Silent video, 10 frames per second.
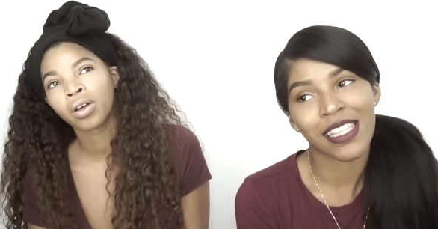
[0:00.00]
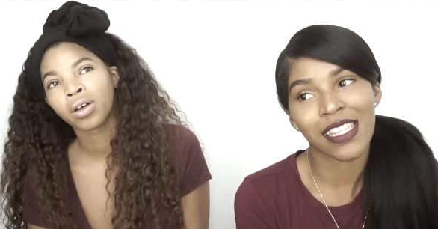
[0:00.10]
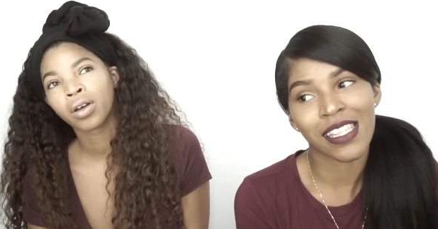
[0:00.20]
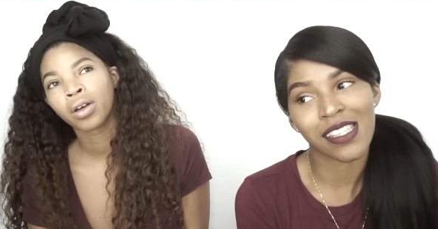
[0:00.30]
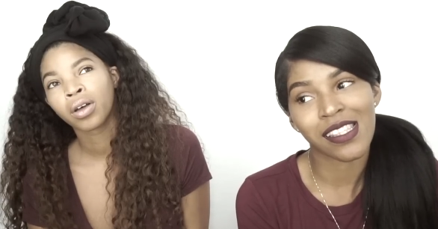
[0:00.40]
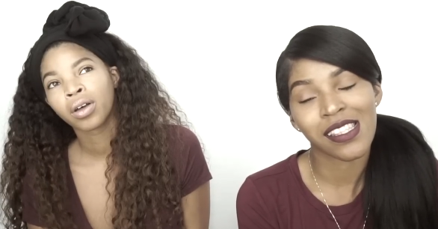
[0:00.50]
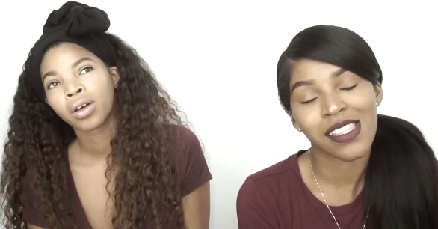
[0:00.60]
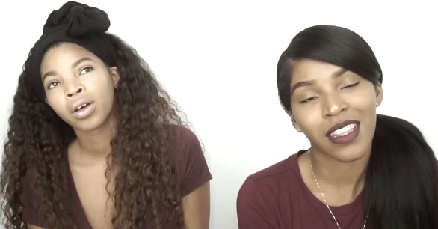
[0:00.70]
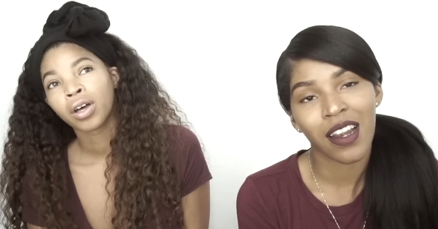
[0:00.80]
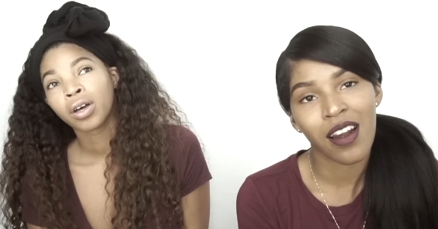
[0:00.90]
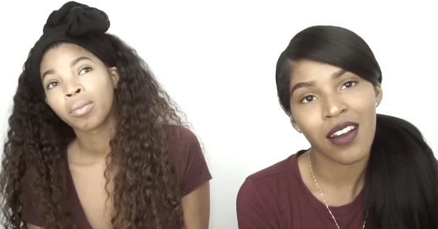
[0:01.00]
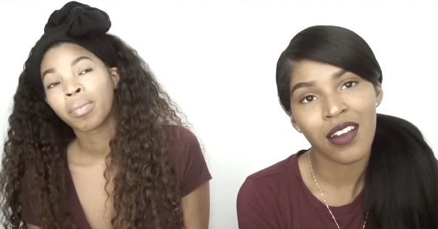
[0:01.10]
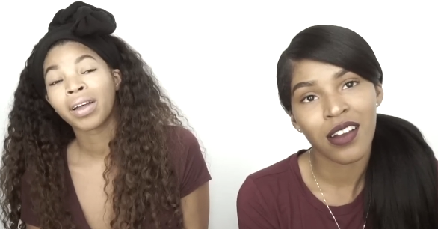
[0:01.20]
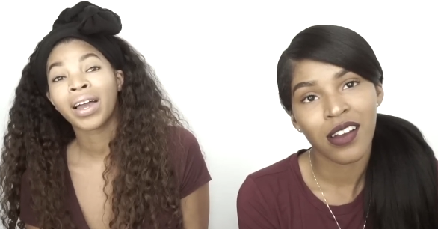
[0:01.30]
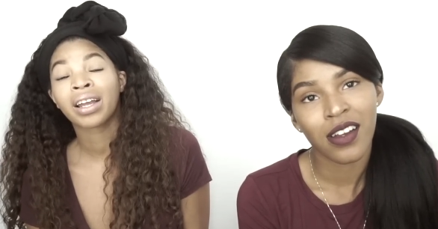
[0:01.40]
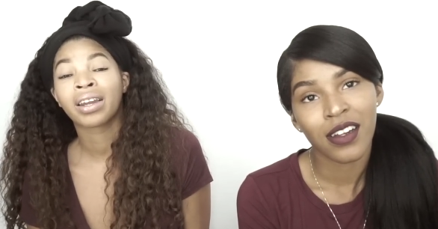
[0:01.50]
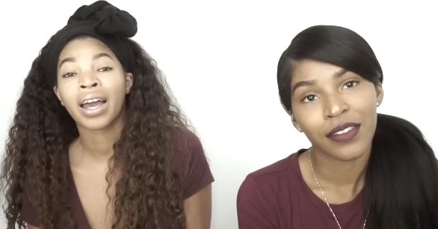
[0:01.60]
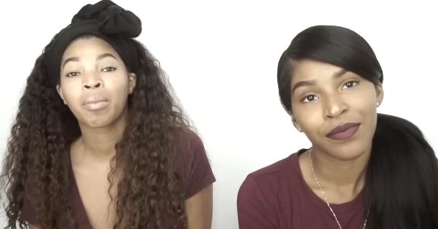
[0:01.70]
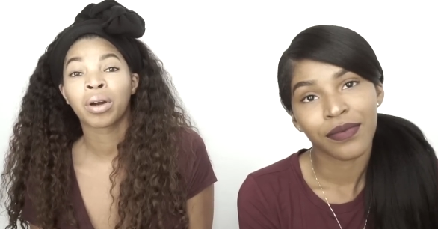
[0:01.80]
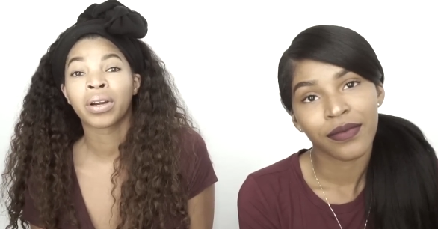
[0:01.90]
Speaker 1: Mm. I like
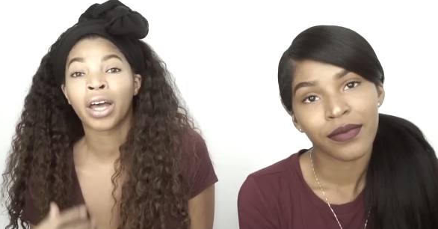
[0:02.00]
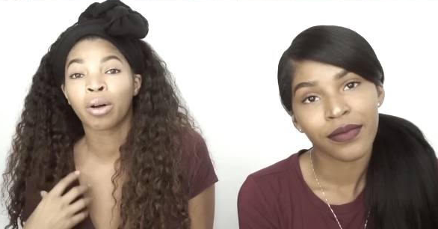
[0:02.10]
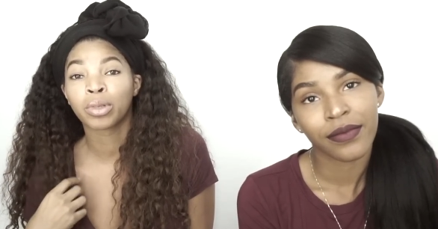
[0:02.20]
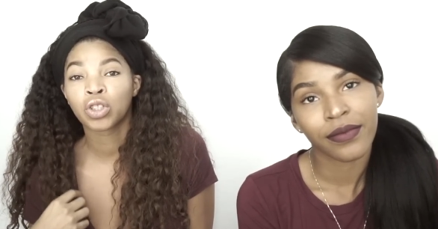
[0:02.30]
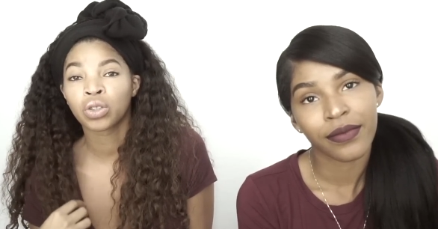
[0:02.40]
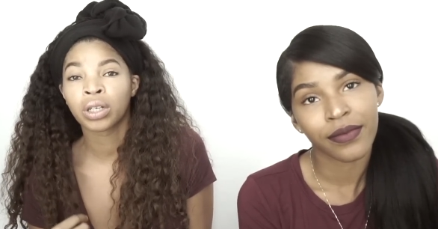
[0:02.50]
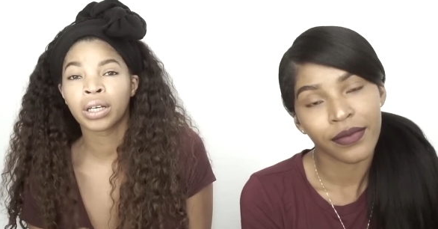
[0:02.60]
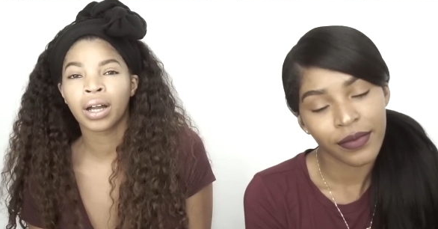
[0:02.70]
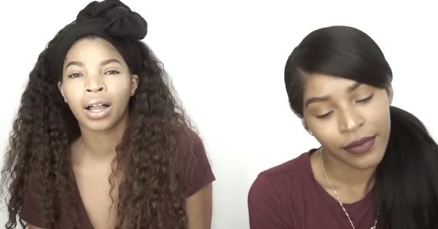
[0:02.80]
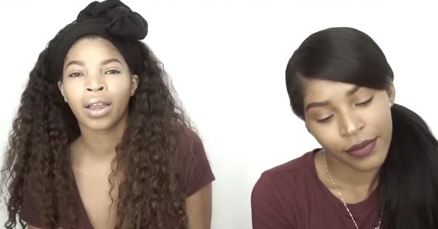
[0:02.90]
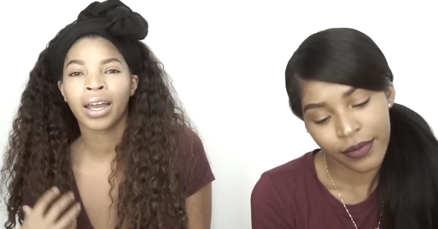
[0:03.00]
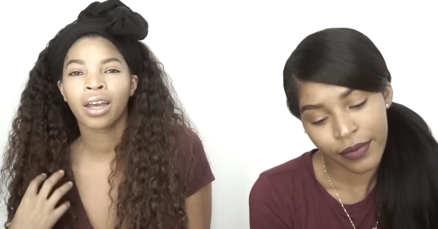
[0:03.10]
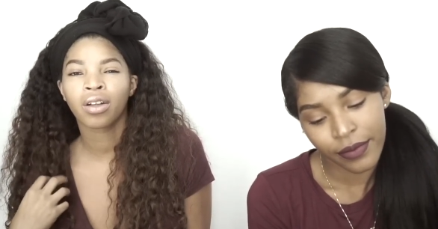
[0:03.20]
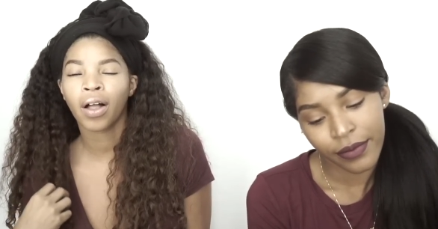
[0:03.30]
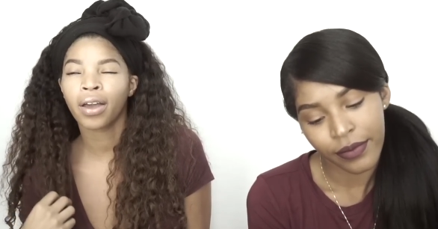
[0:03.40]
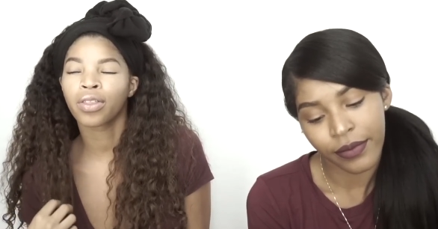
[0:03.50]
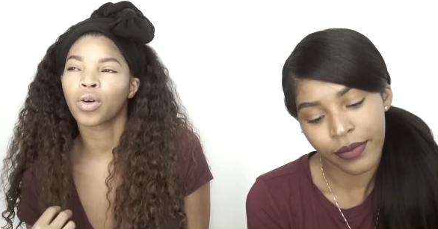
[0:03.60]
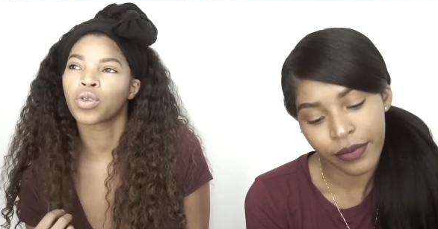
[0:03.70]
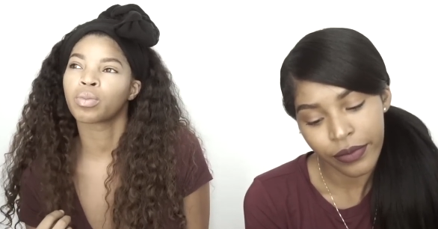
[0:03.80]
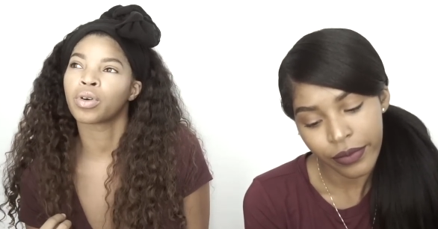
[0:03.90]
Nightmare on Elm Street. I like
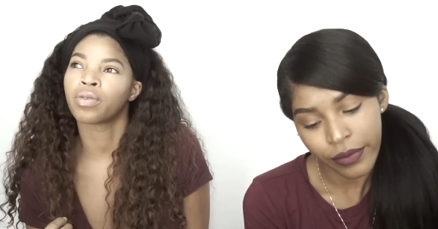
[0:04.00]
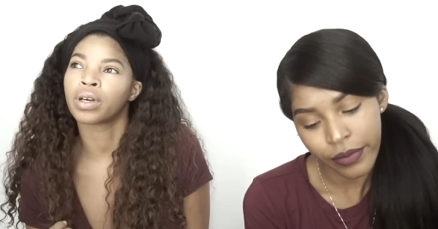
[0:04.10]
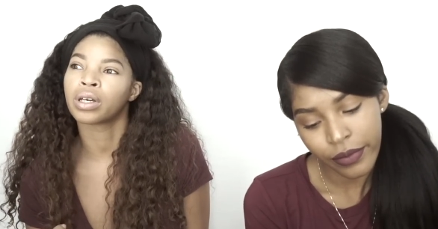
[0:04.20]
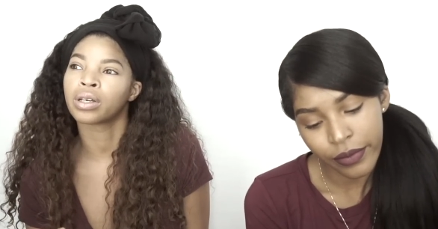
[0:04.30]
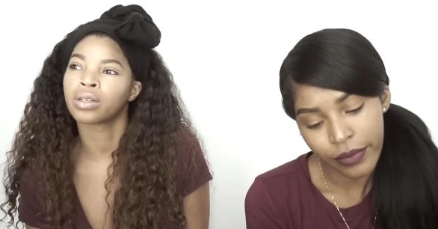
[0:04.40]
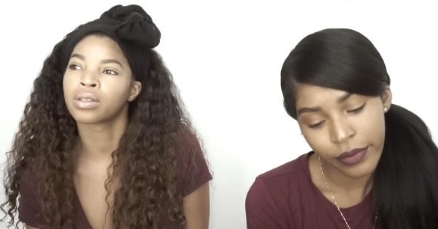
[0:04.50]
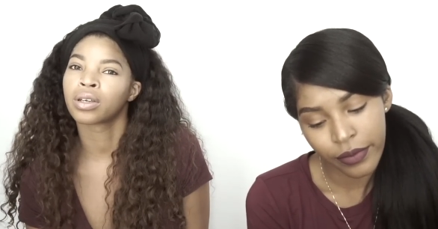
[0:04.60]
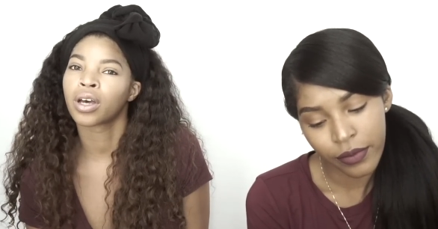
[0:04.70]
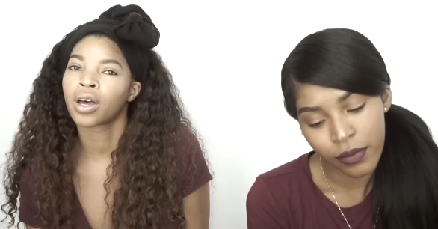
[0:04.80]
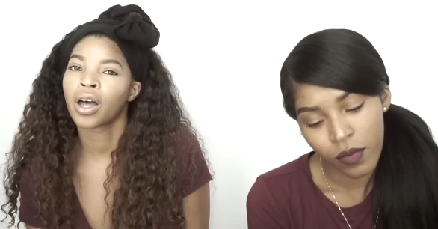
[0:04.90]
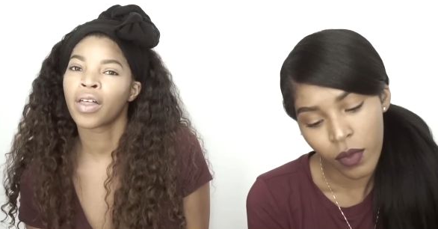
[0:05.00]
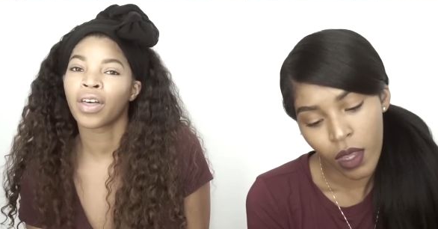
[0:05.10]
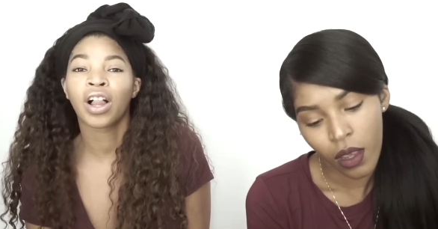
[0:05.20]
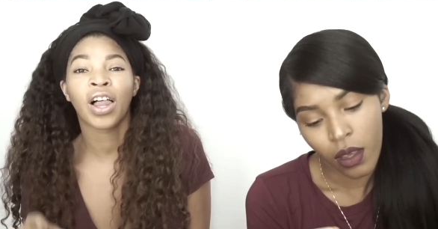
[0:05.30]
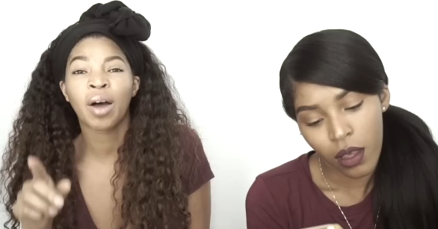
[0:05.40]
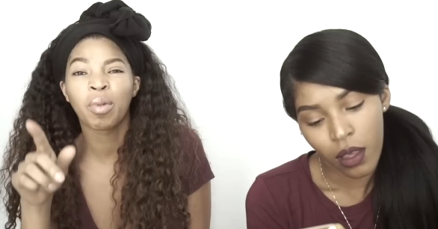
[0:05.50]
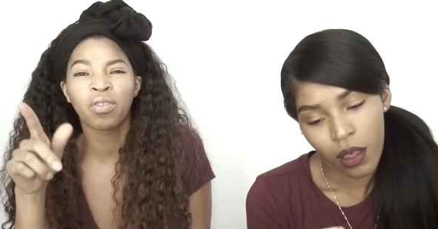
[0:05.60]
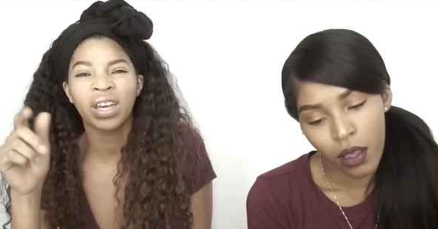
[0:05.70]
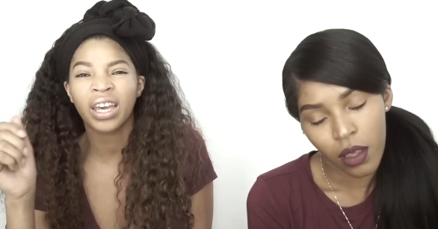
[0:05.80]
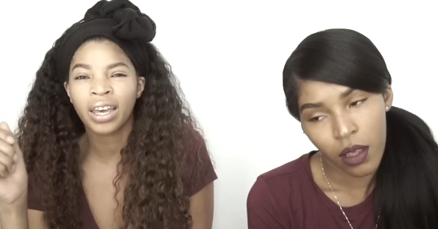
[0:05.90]
those movies. The clown
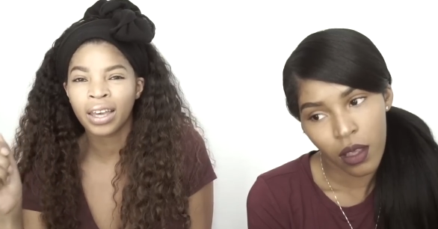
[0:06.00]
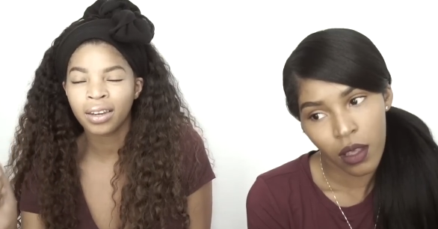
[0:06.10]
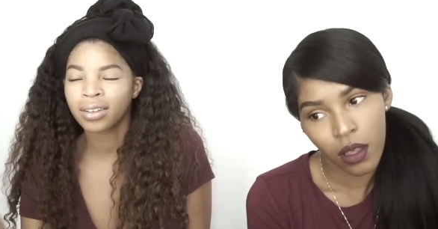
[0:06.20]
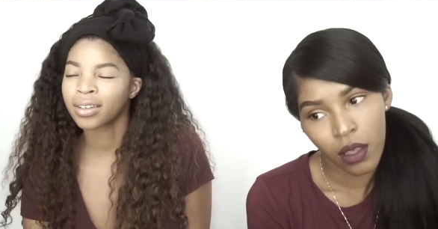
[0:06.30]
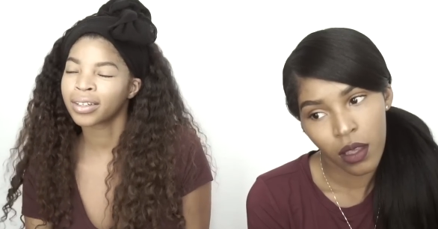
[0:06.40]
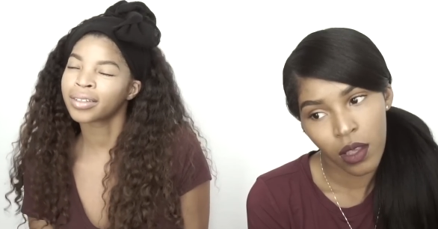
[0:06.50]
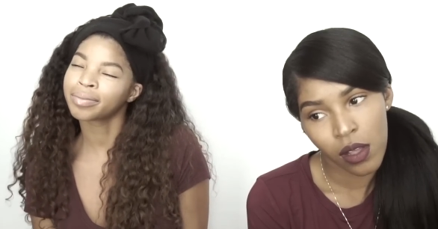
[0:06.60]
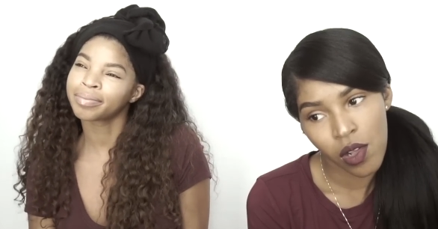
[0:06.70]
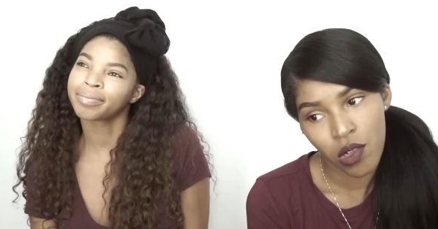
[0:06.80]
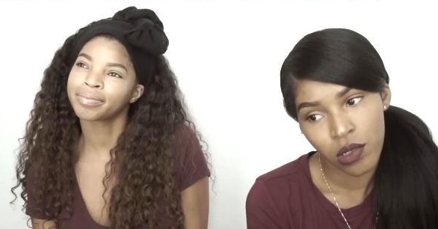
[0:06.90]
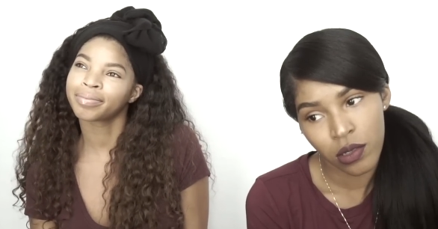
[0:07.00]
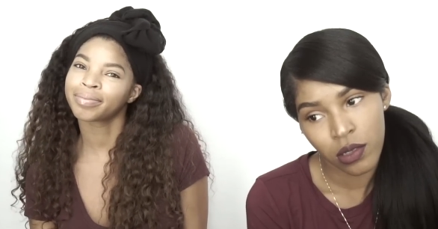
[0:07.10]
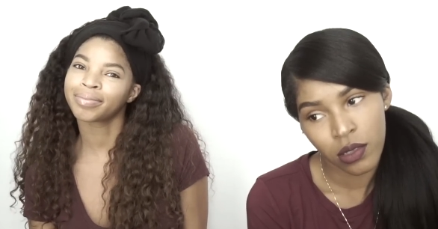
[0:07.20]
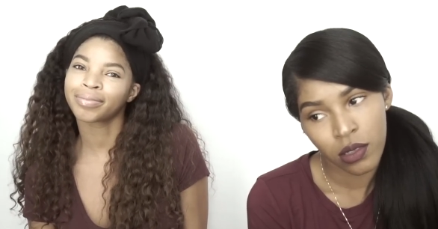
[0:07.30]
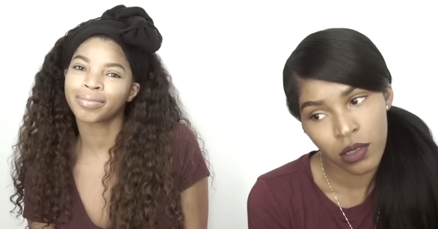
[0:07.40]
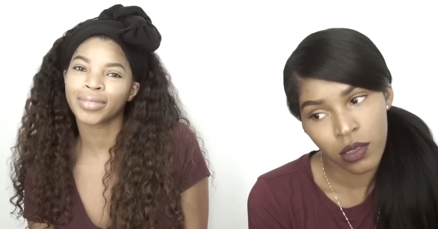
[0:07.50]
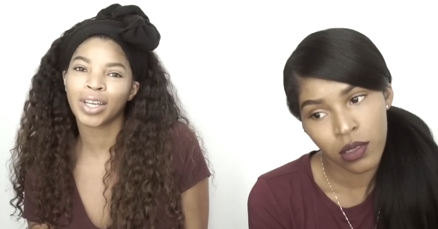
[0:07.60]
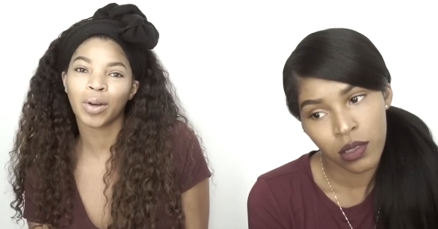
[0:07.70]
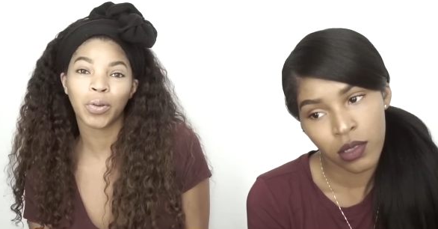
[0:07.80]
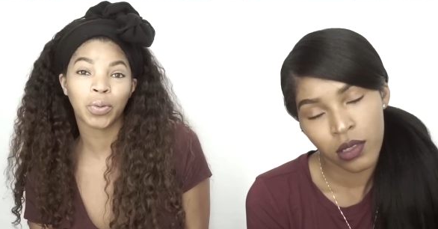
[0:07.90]
movie It.
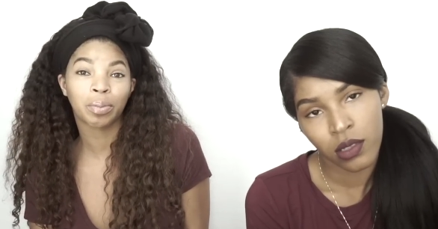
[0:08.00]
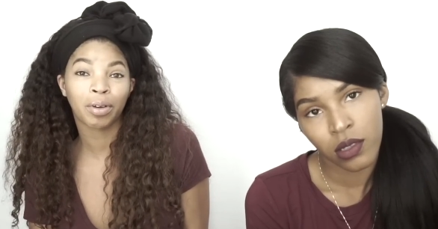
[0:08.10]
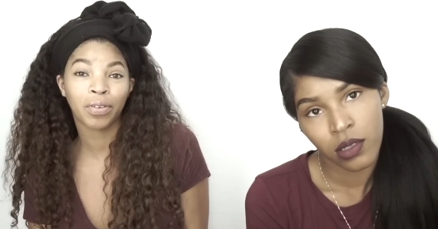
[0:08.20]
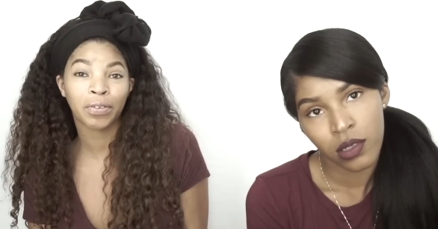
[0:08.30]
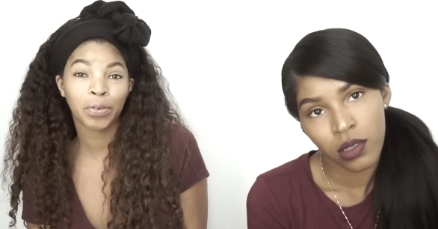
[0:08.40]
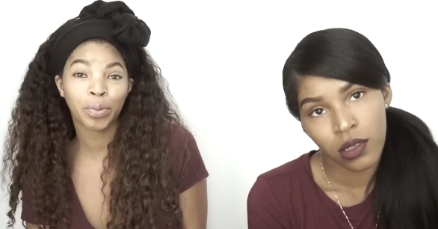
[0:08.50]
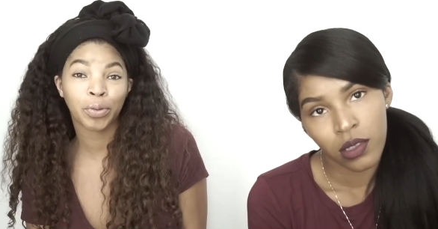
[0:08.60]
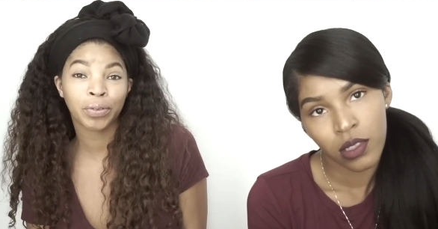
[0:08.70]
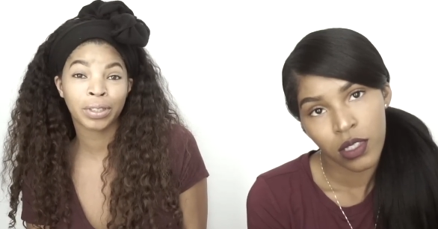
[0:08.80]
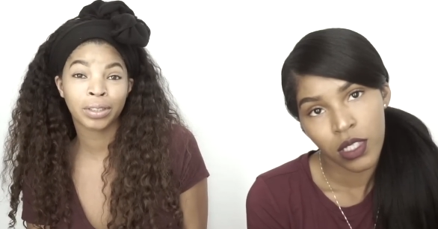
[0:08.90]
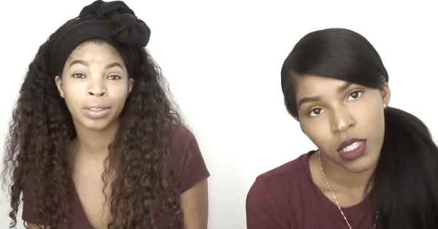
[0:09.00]
That was one of my favorite movies.